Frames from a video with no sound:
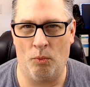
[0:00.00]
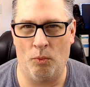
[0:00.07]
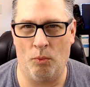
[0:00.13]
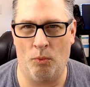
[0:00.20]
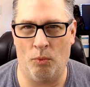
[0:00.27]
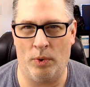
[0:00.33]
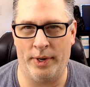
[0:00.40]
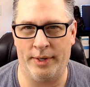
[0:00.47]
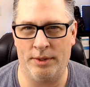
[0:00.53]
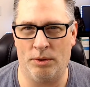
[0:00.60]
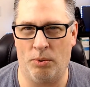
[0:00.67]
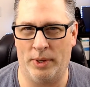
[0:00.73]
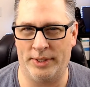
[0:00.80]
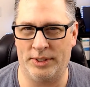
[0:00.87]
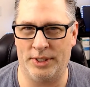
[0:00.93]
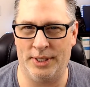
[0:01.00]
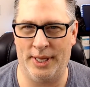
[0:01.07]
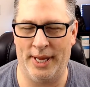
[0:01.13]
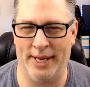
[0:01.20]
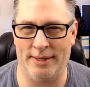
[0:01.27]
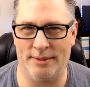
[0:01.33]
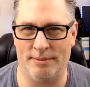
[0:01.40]
One question
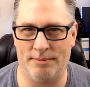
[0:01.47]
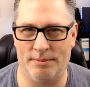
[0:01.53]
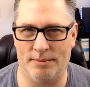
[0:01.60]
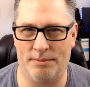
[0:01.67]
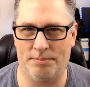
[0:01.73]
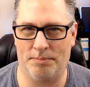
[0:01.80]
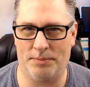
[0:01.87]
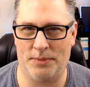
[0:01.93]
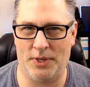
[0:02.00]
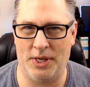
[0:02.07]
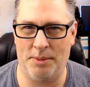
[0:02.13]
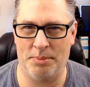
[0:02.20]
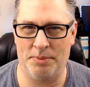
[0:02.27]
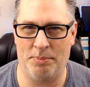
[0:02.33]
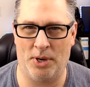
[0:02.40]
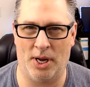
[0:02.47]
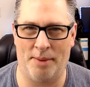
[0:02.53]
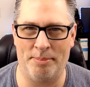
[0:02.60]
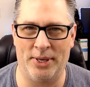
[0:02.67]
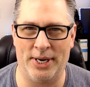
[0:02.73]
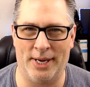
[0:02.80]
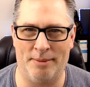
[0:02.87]
that keeps
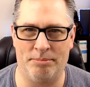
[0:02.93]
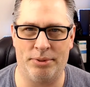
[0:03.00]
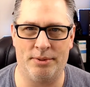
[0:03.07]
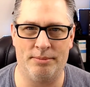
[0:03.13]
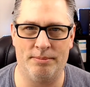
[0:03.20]
popping up